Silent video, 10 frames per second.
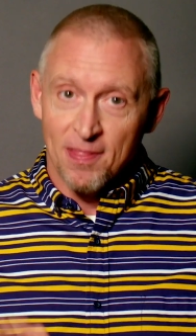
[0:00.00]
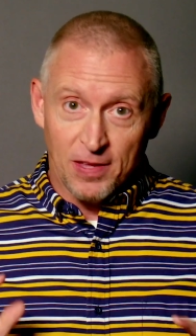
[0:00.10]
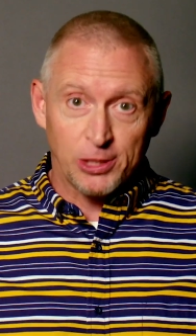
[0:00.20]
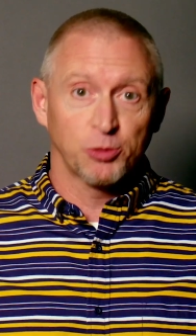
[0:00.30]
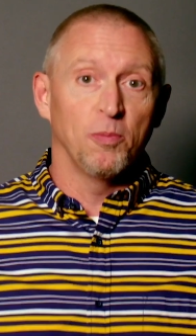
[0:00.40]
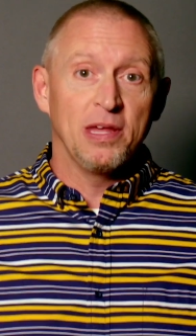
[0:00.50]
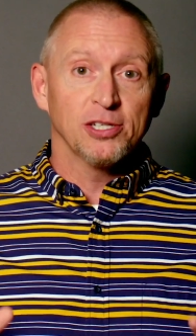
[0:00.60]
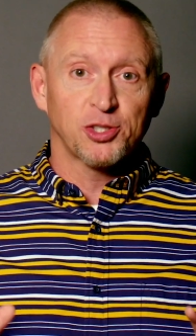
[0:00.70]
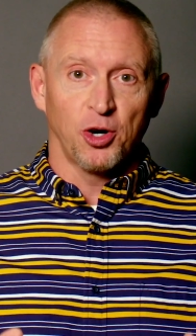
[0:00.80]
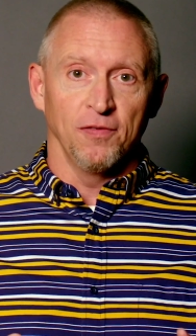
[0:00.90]
This will be the
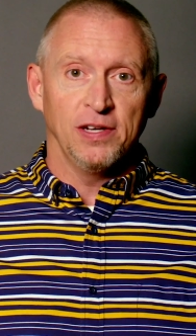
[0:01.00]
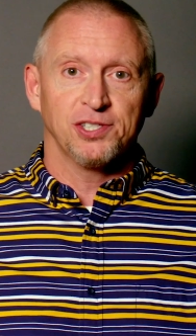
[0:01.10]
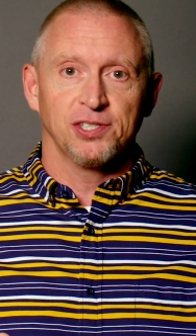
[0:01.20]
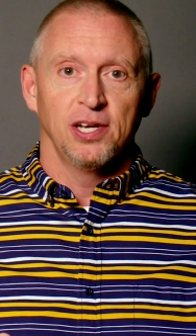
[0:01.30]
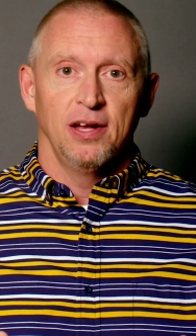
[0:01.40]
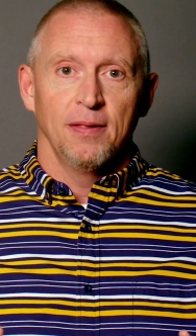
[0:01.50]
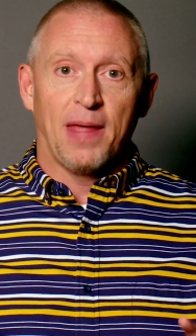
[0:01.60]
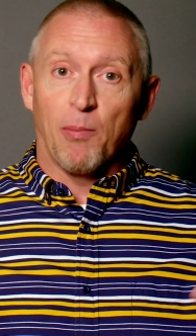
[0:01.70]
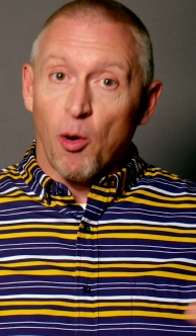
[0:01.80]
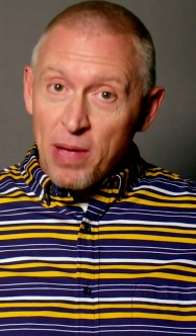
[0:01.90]
service
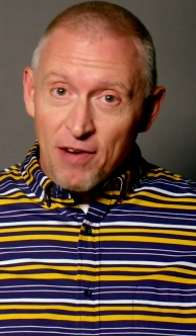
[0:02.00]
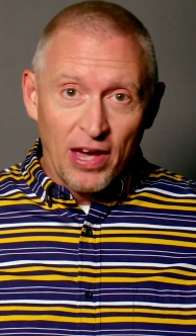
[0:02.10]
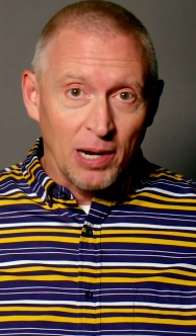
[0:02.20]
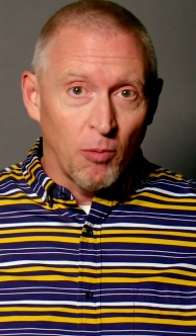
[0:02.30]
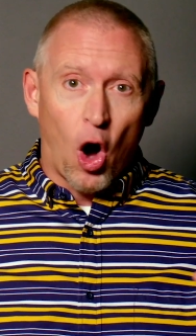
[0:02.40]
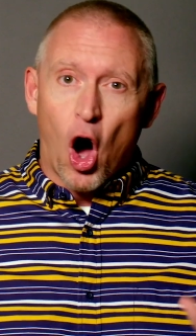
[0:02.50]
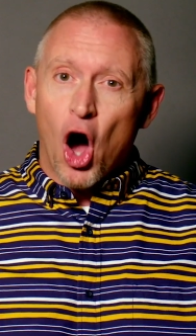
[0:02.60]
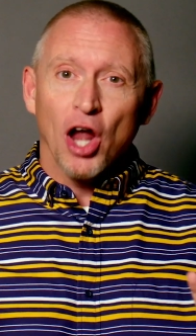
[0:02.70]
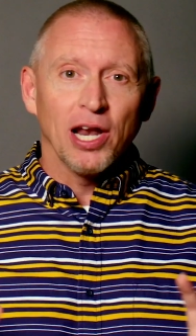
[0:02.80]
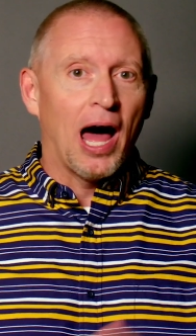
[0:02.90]
that will be available
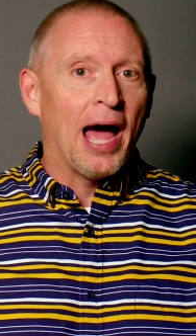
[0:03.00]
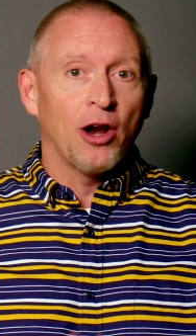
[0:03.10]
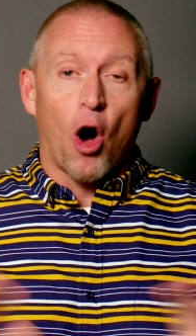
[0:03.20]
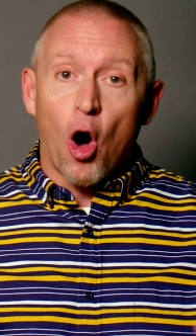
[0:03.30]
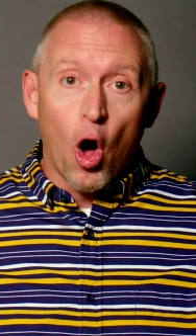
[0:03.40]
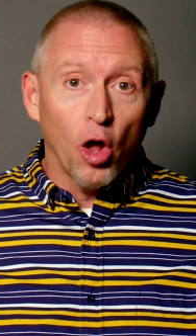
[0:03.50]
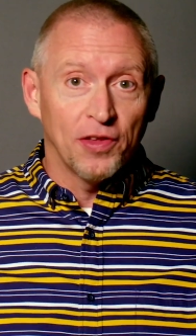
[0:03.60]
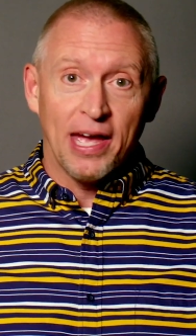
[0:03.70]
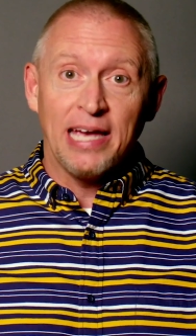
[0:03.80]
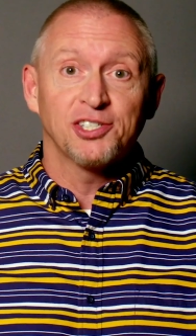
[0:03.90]
online all
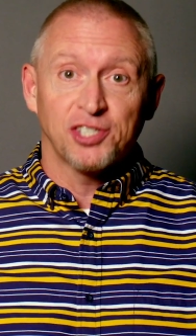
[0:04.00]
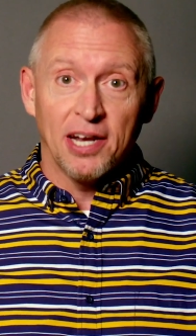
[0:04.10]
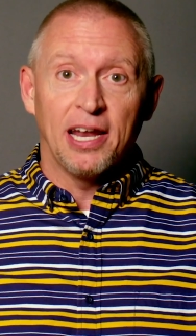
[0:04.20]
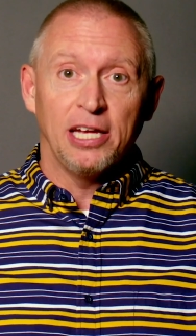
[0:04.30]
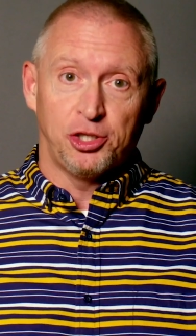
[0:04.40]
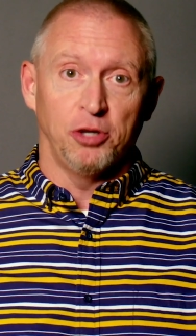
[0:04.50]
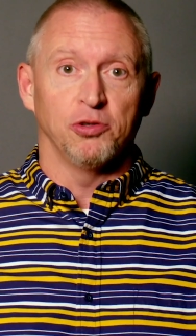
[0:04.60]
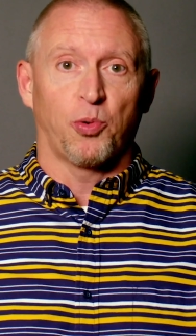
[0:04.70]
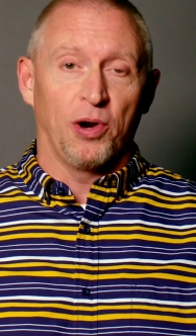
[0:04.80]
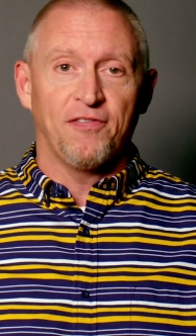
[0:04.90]
day Sunday, June
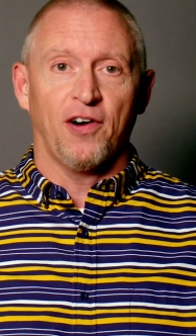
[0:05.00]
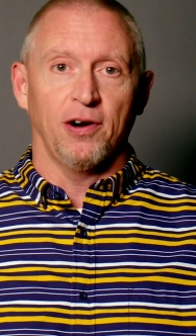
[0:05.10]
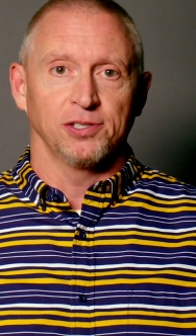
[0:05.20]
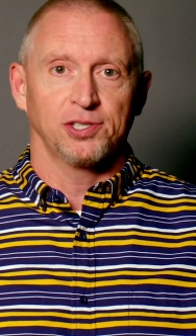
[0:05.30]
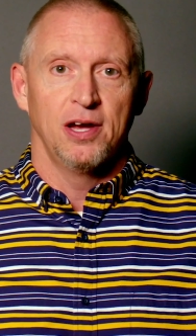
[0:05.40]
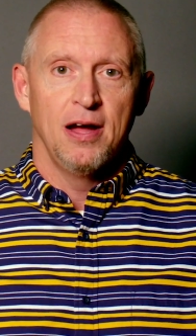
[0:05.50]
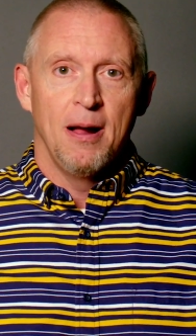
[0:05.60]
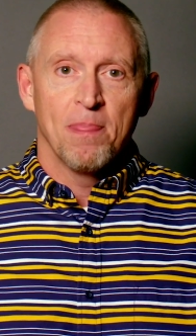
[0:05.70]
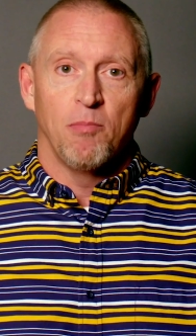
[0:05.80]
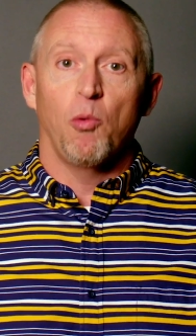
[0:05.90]
21st.
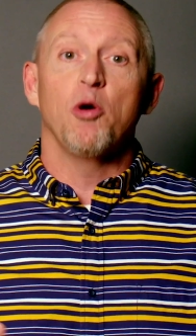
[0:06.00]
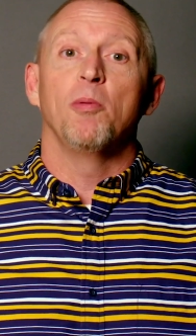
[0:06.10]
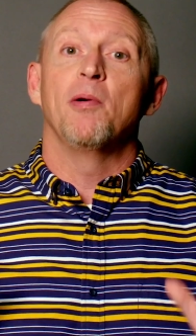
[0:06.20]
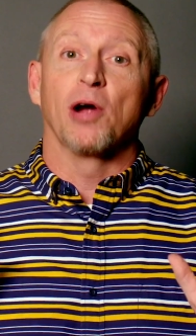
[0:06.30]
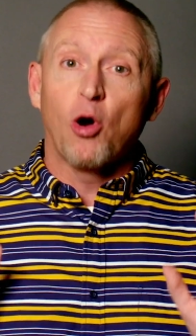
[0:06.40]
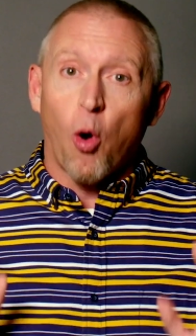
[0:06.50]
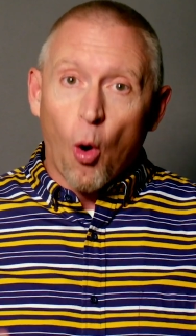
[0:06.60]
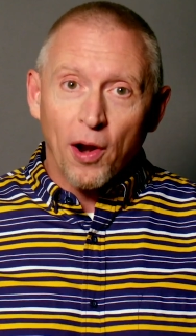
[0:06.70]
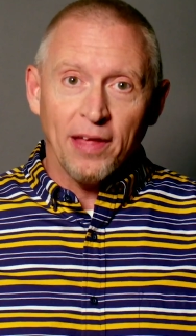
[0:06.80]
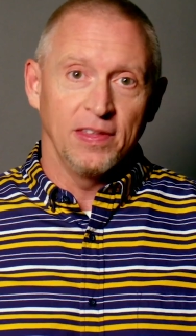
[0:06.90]
But we will be
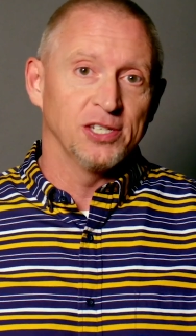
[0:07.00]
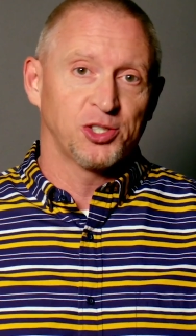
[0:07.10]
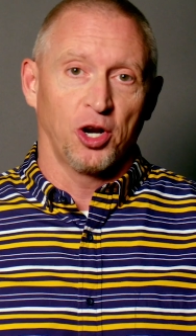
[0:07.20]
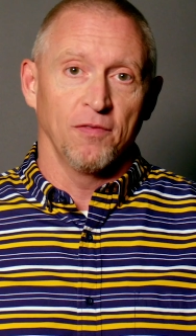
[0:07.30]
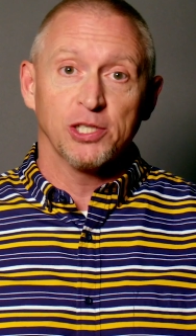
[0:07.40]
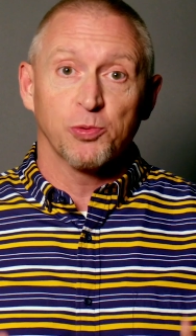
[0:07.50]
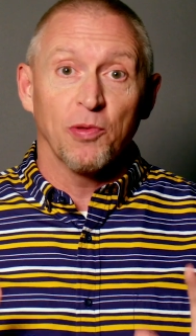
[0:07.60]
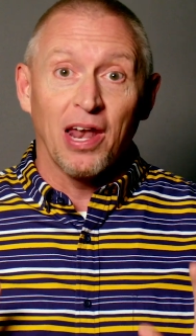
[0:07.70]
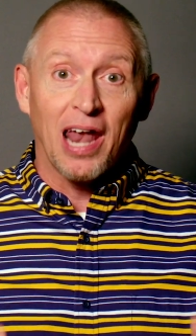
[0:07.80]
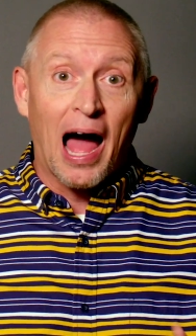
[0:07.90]
recording this service
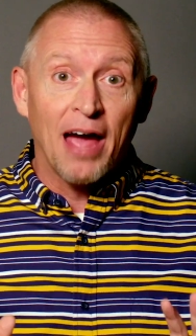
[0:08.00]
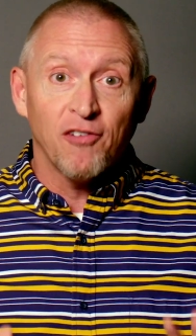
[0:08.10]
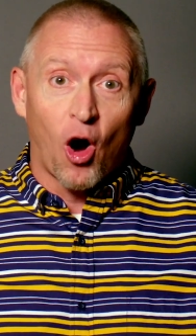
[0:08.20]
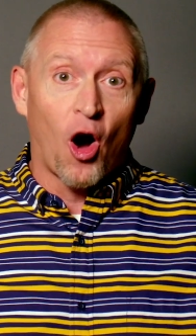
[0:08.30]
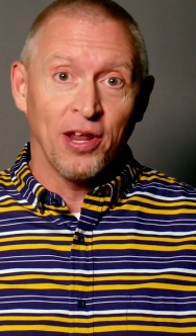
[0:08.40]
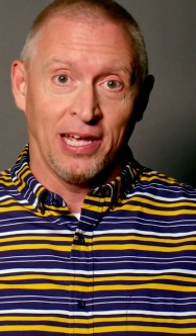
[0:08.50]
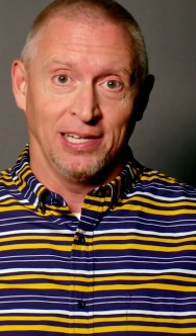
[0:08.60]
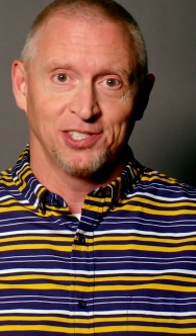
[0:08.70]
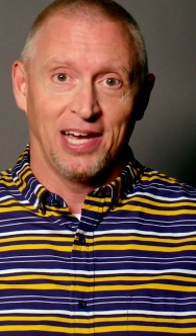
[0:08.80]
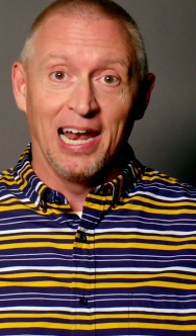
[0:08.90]
with a live
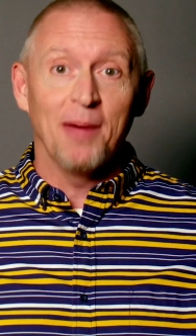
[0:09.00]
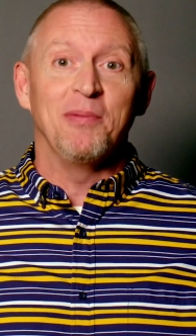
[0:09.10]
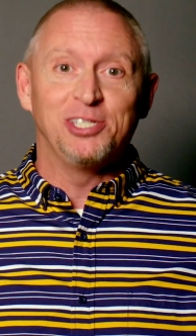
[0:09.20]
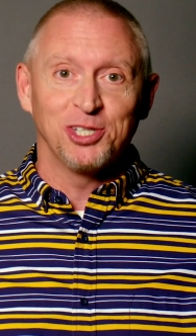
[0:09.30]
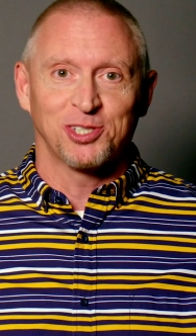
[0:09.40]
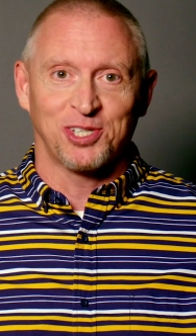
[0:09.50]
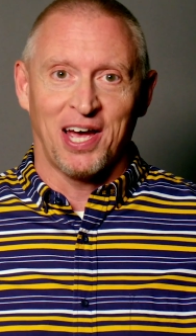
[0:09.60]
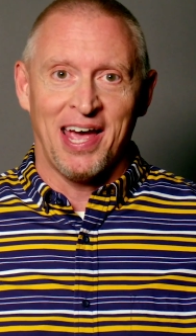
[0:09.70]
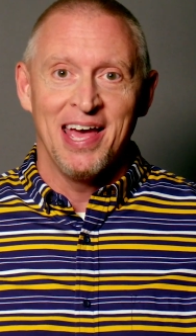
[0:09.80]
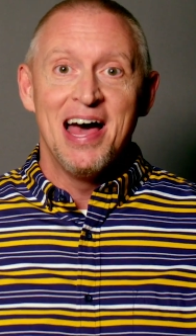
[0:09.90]
audience. And let me just
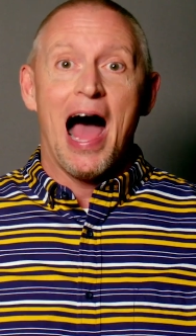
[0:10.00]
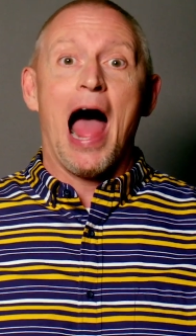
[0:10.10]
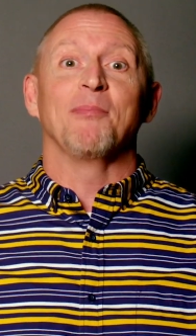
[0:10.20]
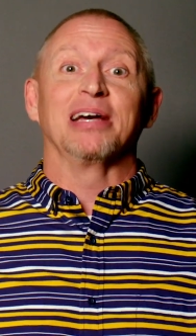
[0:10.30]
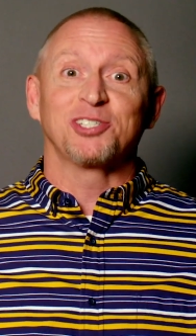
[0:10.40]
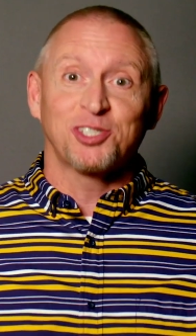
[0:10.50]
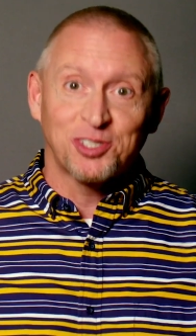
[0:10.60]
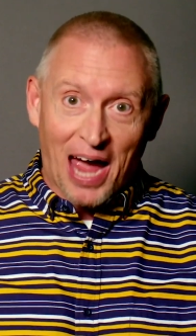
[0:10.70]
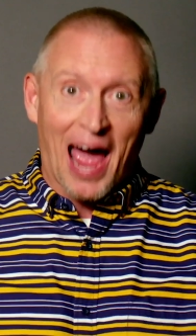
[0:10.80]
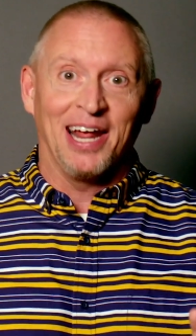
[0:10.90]
say, I'm
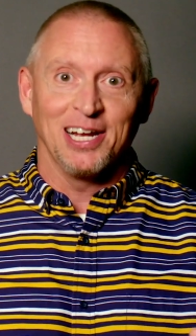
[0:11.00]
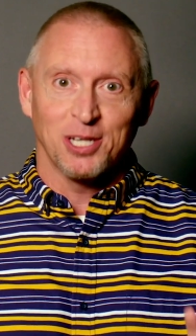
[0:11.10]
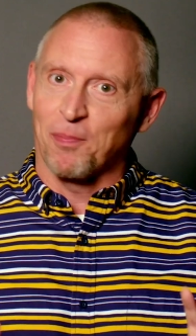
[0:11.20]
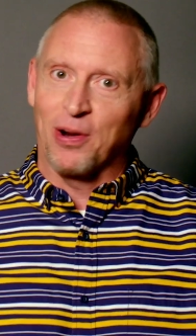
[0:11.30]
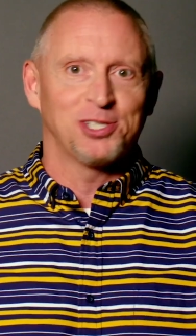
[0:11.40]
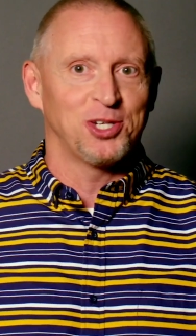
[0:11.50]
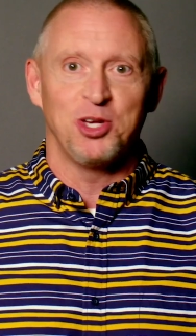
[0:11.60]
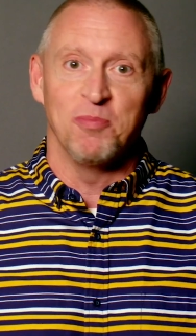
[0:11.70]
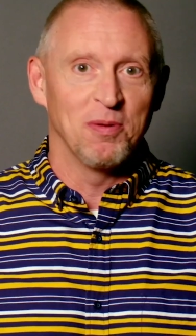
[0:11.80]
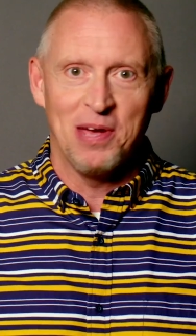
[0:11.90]
ecstatic to preach to
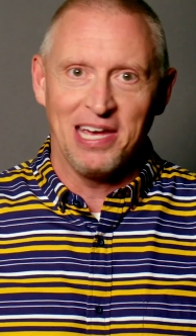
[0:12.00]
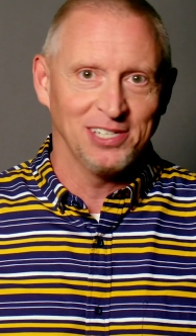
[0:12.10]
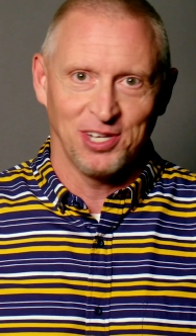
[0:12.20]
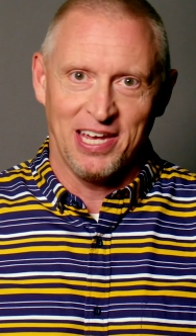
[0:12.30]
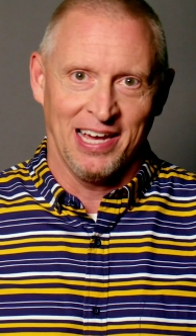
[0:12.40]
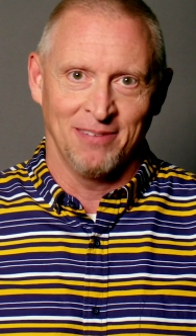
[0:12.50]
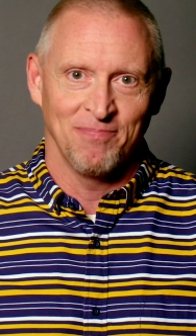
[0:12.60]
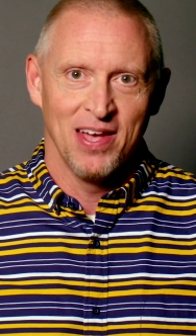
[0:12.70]
human beings again.